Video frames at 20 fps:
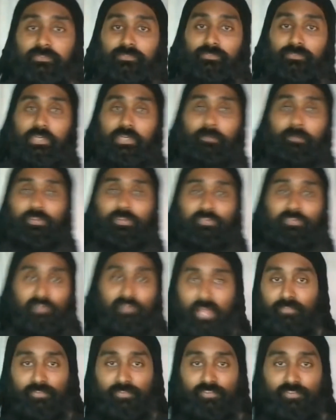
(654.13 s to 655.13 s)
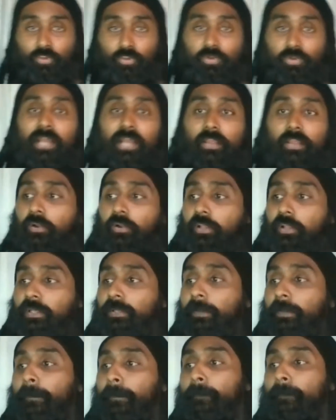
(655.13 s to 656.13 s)
right? Because life is so chaotic.
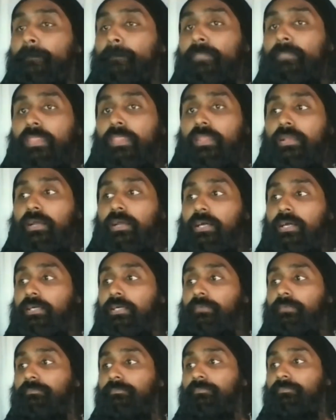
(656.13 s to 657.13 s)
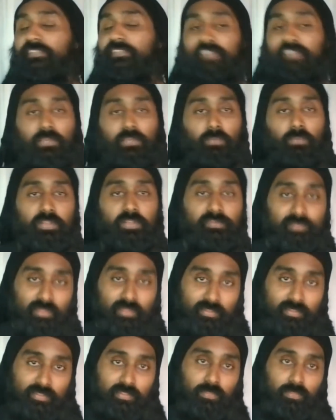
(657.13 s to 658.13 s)
The second one is,
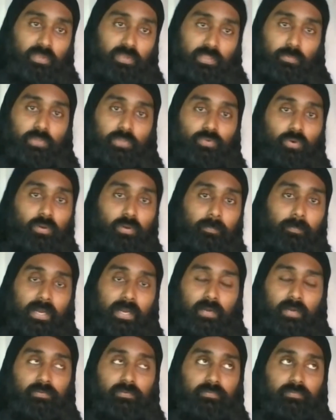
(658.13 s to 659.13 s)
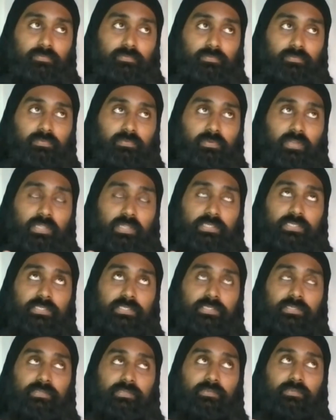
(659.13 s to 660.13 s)
I think, the one that we talk about
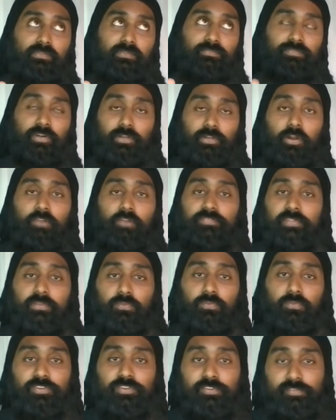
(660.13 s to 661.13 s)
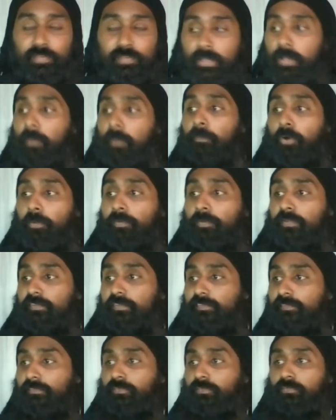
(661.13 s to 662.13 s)
very often, which is
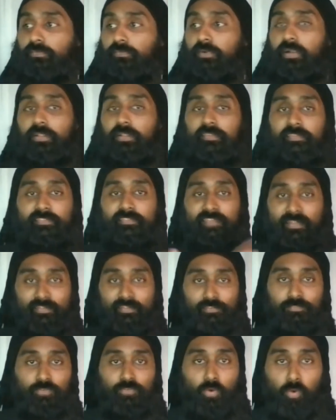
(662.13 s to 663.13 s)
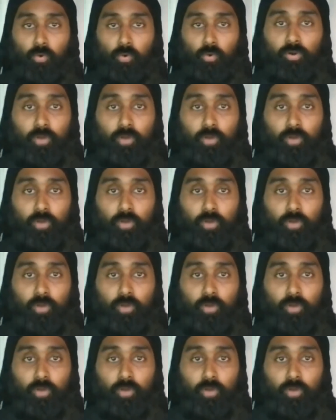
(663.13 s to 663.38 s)
purpose, right? Sense of core